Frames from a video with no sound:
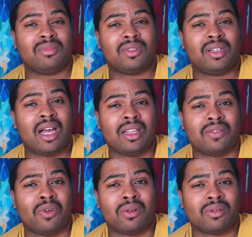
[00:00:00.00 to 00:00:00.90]

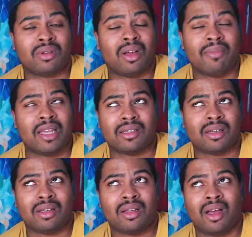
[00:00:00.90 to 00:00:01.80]
Kelly's vocals,
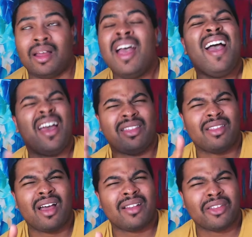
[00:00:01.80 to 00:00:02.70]
amazing. And
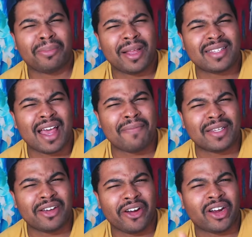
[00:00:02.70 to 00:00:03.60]
another place I
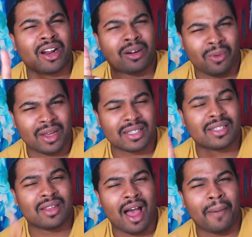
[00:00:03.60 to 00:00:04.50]
miss Ariana on
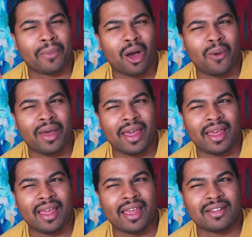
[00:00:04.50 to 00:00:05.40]
was
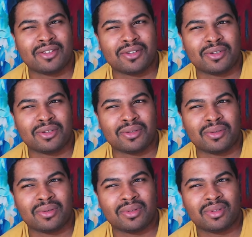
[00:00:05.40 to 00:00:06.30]
going
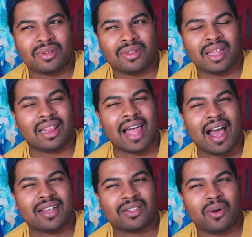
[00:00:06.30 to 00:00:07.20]
into the
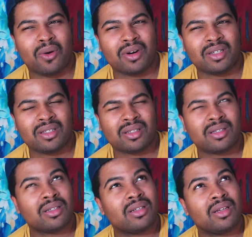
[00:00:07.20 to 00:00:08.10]
last
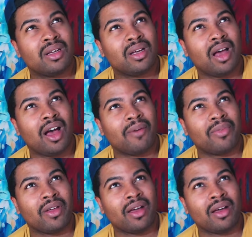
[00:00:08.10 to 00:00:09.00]
course,
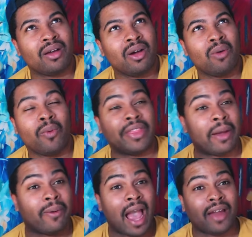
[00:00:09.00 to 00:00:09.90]
where
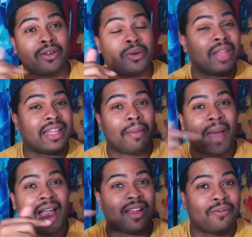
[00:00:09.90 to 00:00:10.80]
they were kind of doing like the
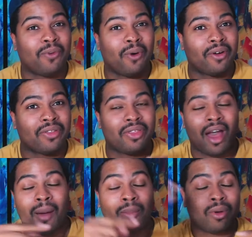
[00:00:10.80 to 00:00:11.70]
back and forth,
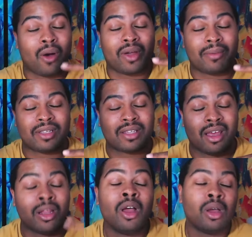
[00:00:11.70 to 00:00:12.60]
going up the
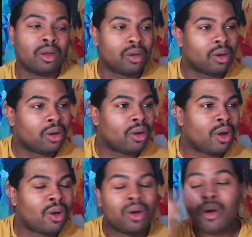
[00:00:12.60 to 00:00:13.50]
scale.
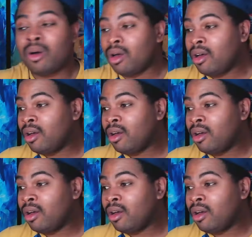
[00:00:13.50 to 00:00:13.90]
Like